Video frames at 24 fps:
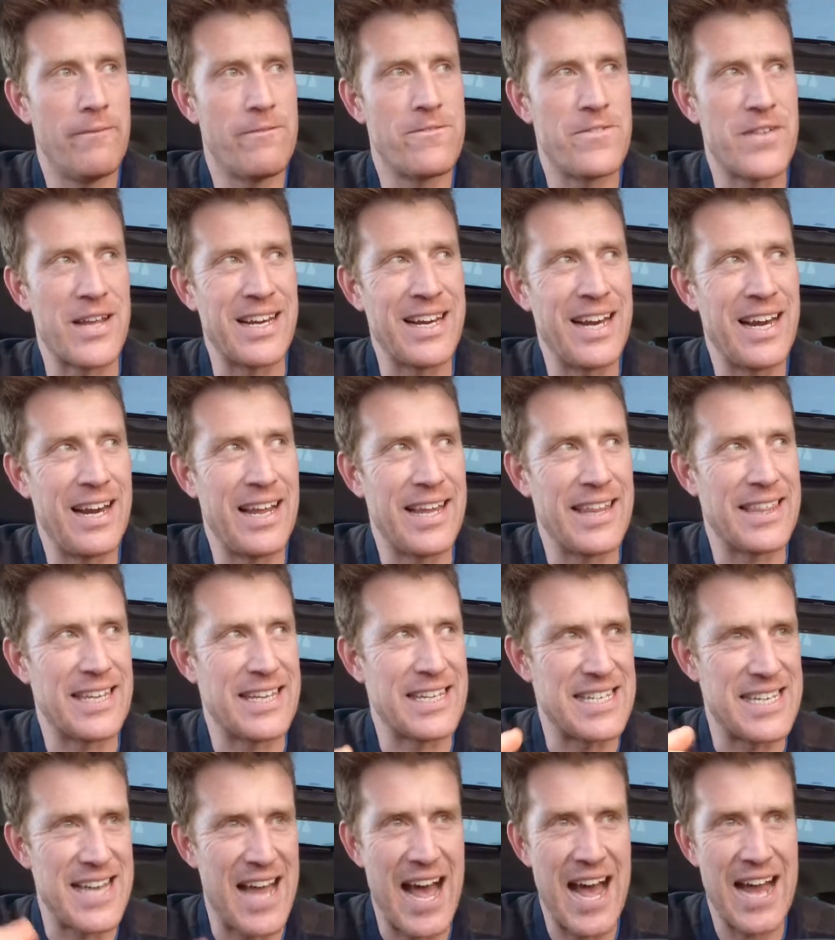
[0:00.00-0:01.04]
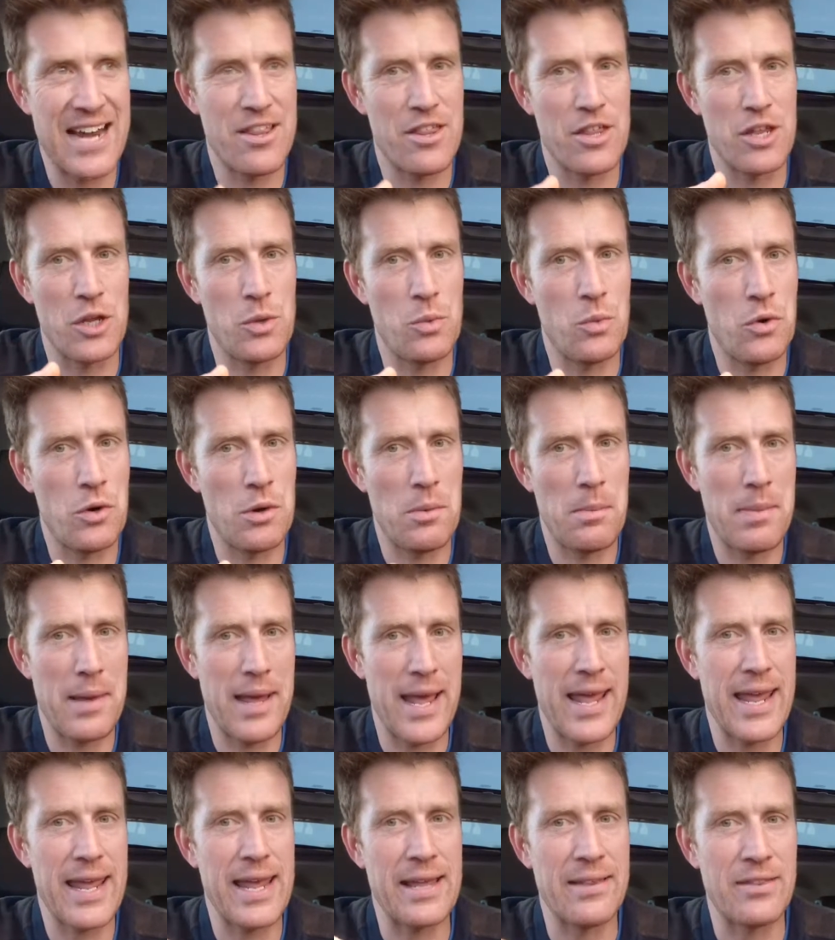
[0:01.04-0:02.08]
feeling like the dad that you want to
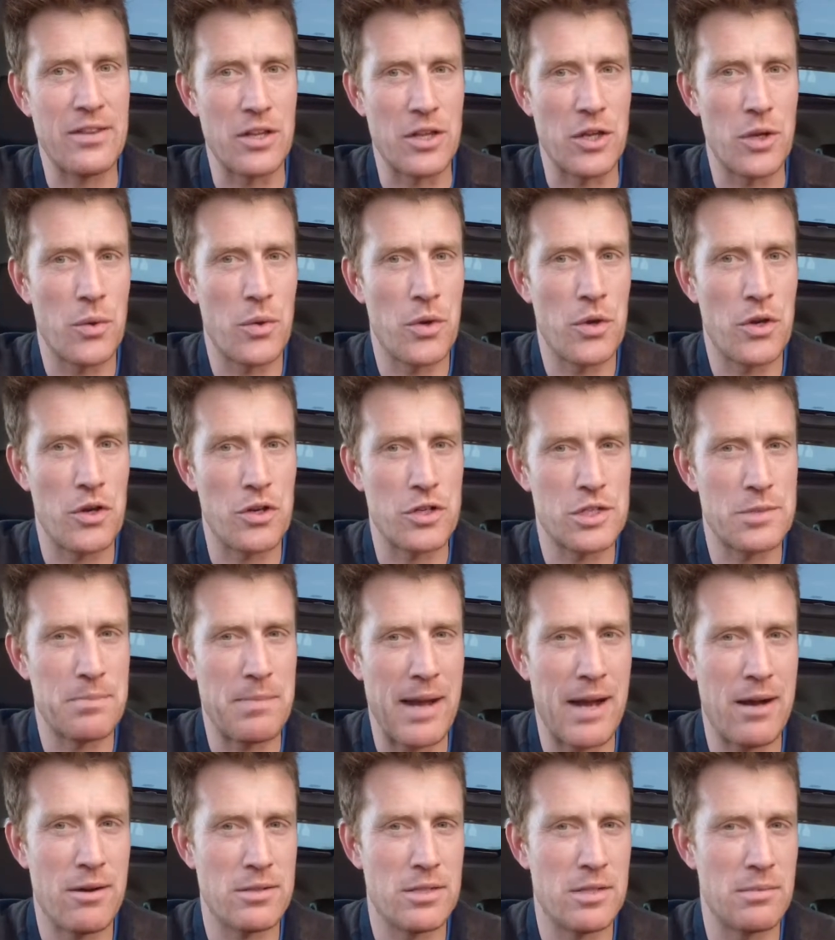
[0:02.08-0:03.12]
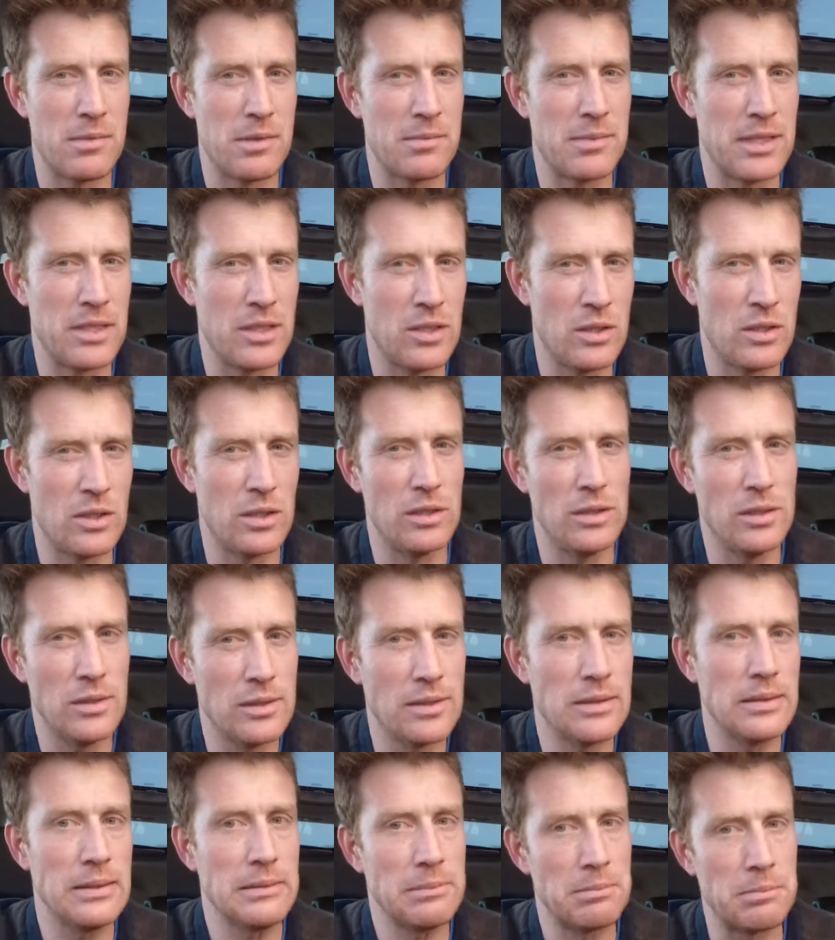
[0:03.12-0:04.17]
be, and that you and your spouse are maybe not
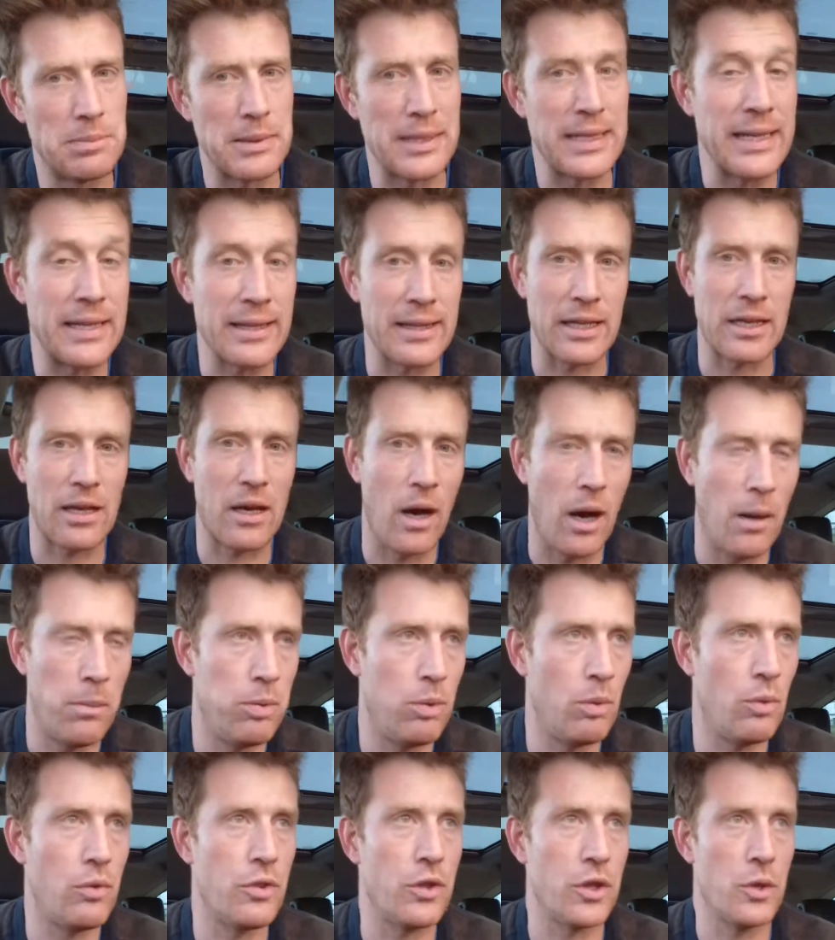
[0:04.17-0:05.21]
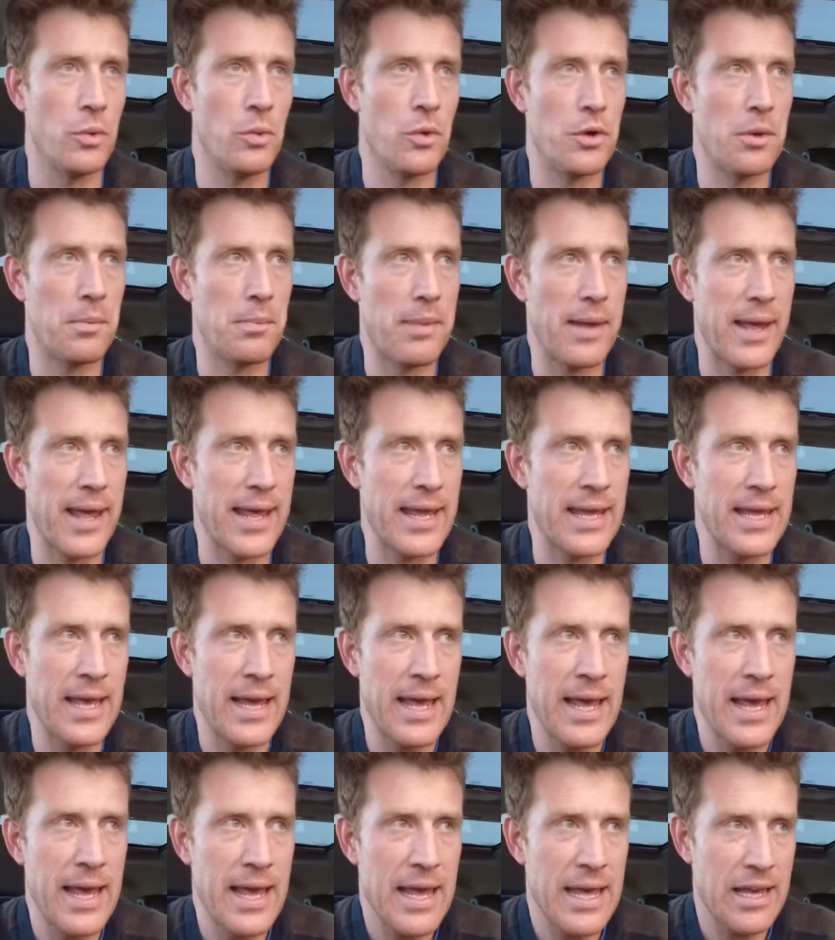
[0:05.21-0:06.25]
being the couple that you want to be,
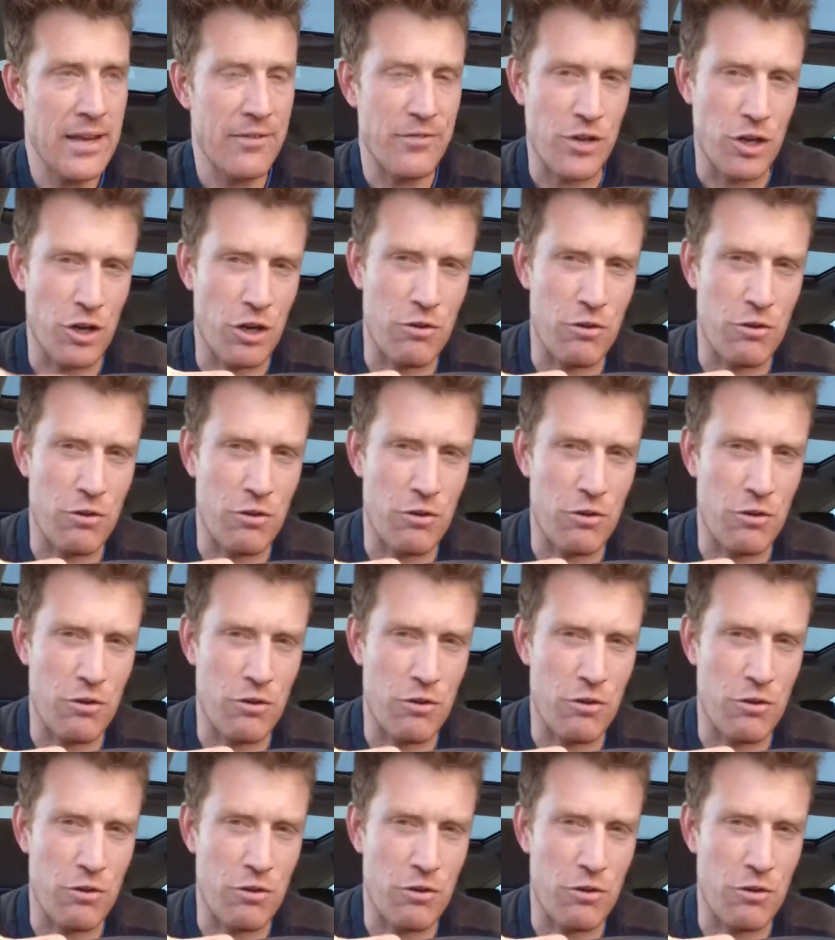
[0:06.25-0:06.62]
if your